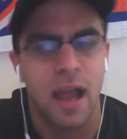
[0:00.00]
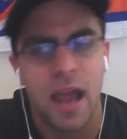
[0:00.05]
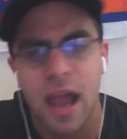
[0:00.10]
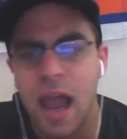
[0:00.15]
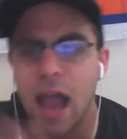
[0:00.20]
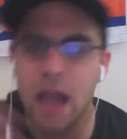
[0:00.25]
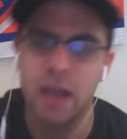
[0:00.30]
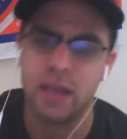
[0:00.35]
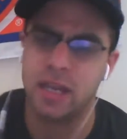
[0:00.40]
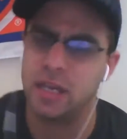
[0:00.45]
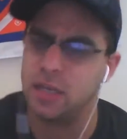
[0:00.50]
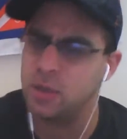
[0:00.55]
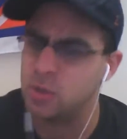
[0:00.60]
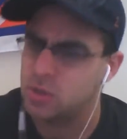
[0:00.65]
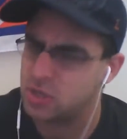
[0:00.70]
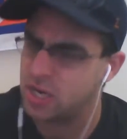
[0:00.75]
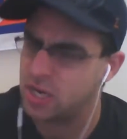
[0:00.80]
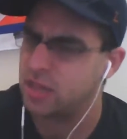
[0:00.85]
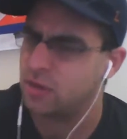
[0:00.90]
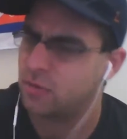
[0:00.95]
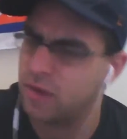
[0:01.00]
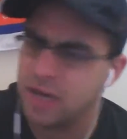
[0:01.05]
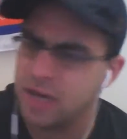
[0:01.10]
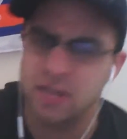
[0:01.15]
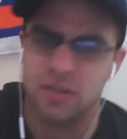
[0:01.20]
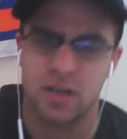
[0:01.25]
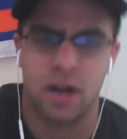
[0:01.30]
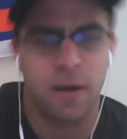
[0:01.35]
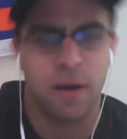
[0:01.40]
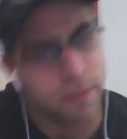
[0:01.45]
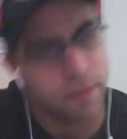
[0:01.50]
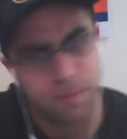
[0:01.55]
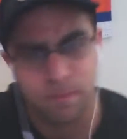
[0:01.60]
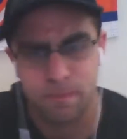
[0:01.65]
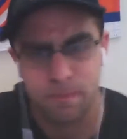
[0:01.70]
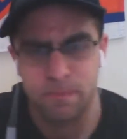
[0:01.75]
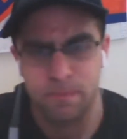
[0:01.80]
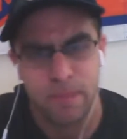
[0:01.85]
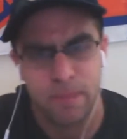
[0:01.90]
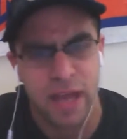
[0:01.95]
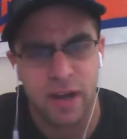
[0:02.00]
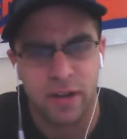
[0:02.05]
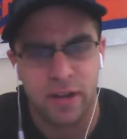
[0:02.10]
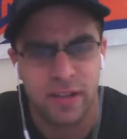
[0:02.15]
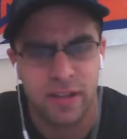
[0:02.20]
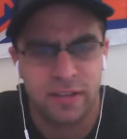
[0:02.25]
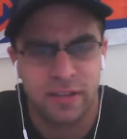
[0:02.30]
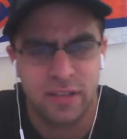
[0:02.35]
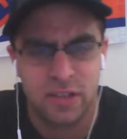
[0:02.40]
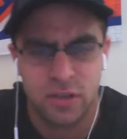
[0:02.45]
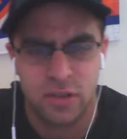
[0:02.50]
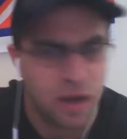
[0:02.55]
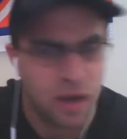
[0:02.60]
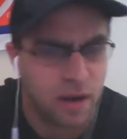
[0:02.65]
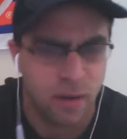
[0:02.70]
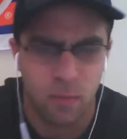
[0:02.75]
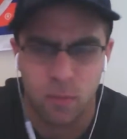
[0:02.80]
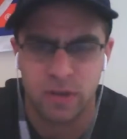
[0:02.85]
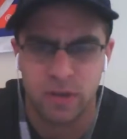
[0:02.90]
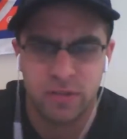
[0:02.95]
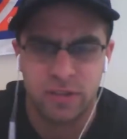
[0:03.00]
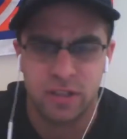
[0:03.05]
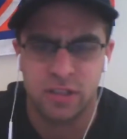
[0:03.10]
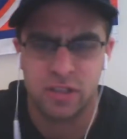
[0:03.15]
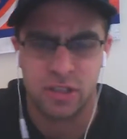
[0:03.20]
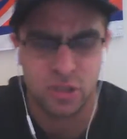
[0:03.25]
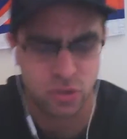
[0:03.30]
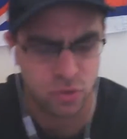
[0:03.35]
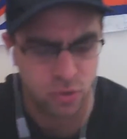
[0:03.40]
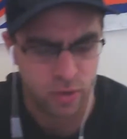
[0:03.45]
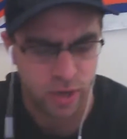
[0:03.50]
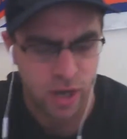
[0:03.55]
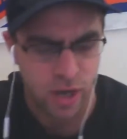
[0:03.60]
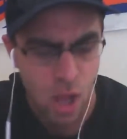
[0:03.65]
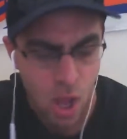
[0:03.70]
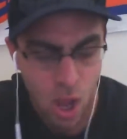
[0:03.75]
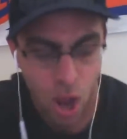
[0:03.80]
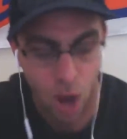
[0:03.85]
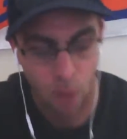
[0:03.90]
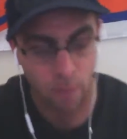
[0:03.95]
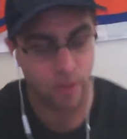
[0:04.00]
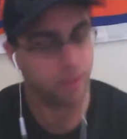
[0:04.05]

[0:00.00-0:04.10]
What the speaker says: How can you say the Rangers are worse than Detroit? Oh,